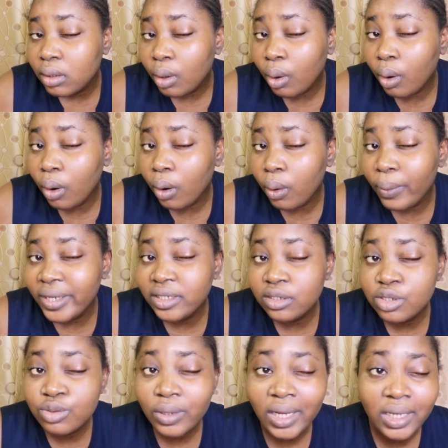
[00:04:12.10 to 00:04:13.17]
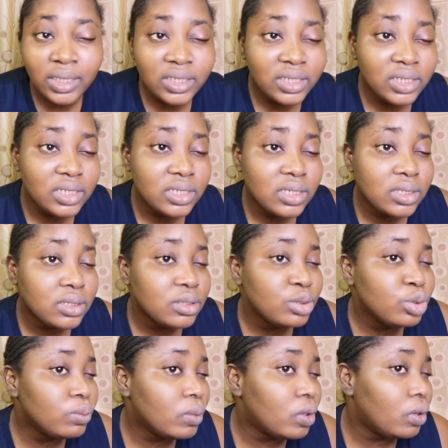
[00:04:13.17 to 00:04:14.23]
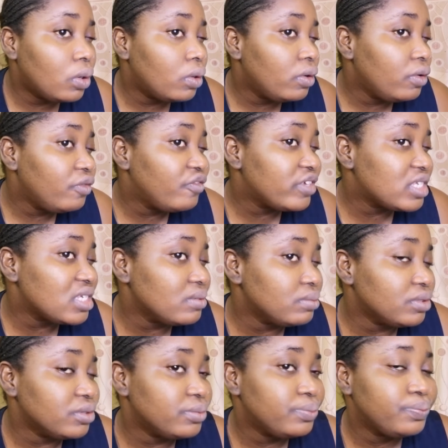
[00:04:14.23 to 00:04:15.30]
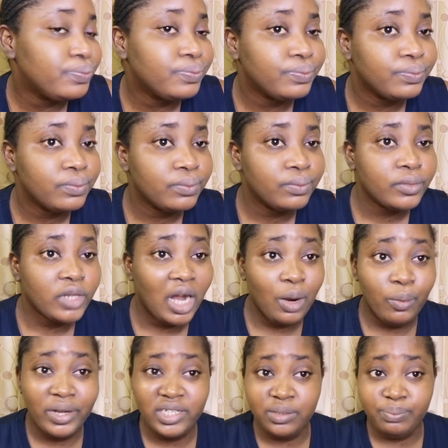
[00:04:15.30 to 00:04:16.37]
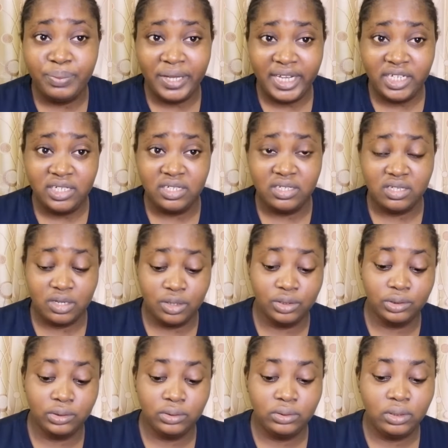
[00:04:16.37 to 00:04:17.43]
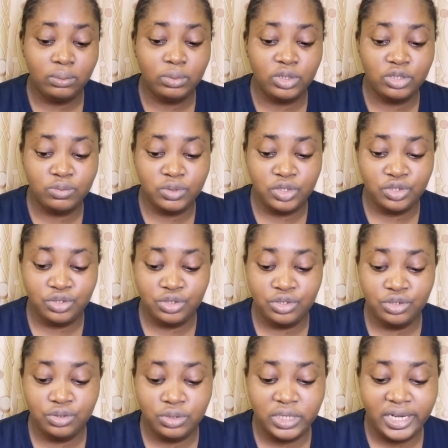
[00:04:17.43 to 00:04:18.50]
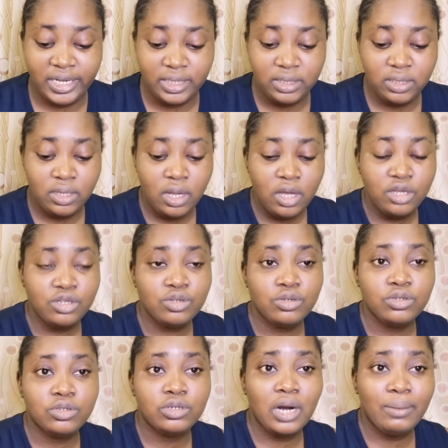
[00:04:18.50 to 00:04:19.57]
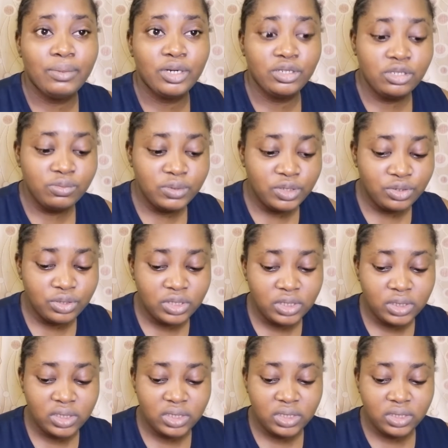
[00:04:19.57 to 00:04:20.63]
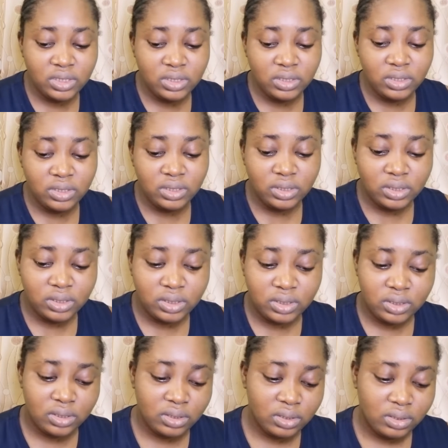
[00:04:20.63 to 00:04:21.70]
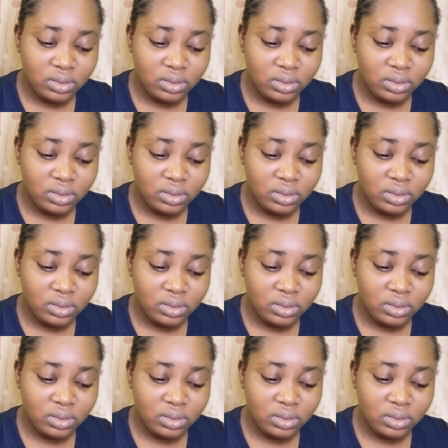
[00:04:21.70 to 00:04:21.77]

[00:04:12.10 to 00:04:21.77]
or when the swelling is no more visible and when the pain is gone. I'm going to be showing you guys. So I'm going to be doing this